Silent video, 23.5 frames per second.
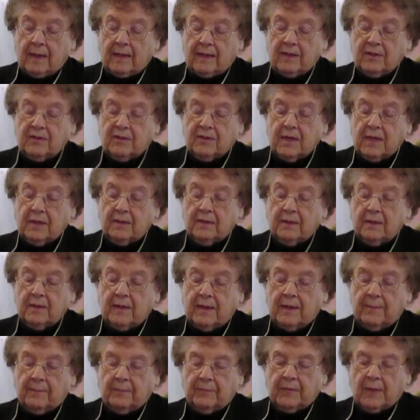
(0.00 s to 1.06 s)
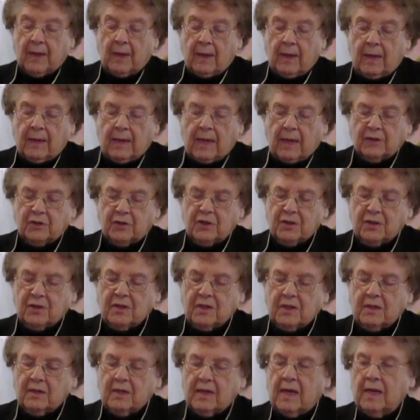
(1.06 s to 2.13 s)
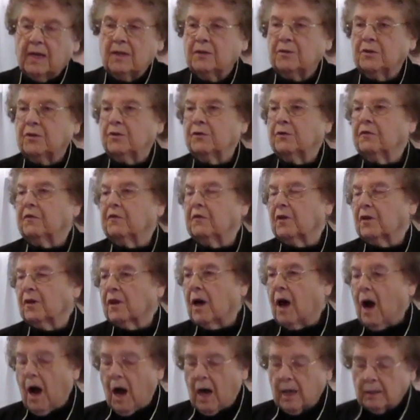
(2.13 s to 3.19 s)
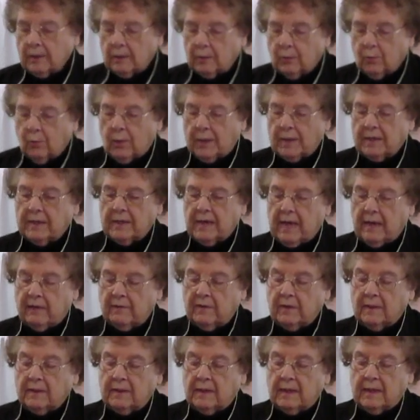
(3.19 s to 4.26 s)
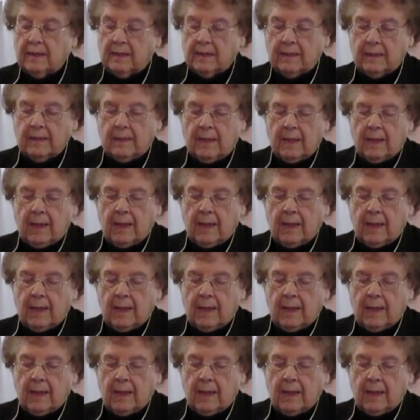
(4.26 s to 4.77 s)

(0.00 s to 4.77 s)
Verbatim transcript: He said to them, now, just in case you've forgotten what David did,